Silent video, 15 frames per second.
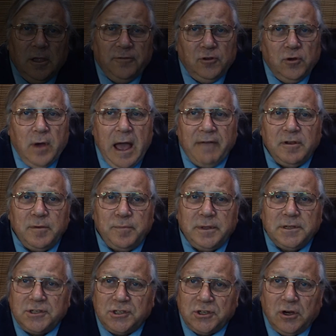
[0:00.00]
If you haven't
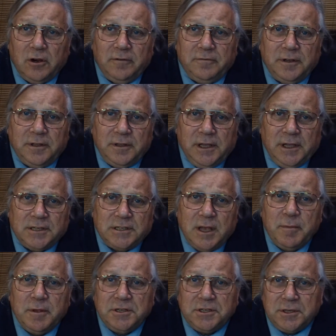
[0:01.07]
been served the
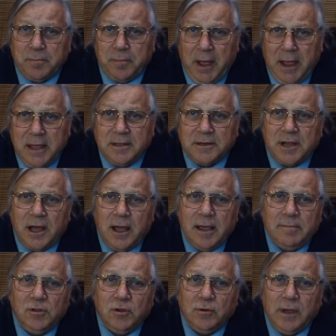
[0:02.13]
summons by the
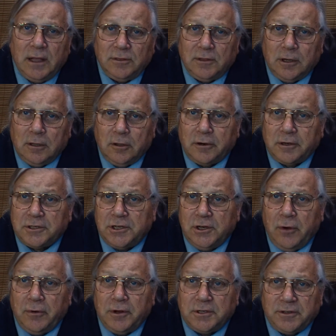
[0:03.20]
time you get the clerk's
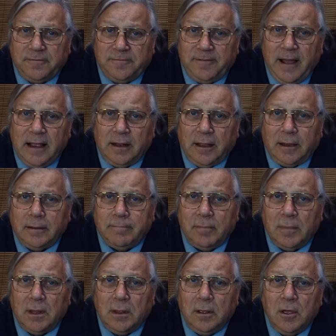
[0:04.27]
notice of filing,
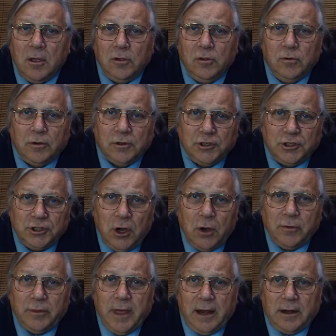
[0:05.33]
you can
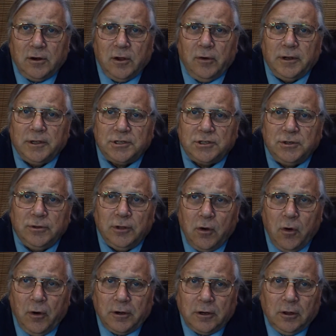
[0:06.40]
show that notice to the
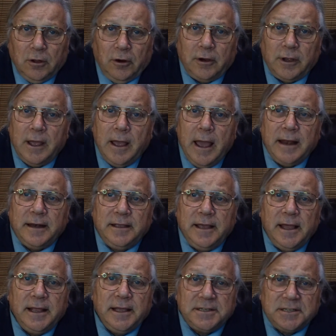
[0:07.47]
court clerk and
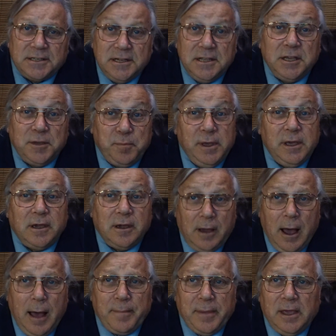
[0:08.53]
get a sneak peek
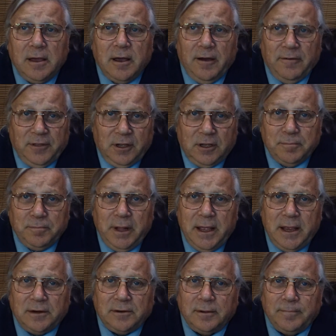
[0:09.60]
copy of the
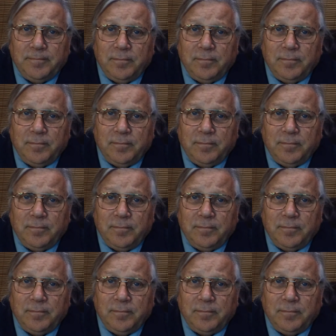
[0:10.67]
complaint.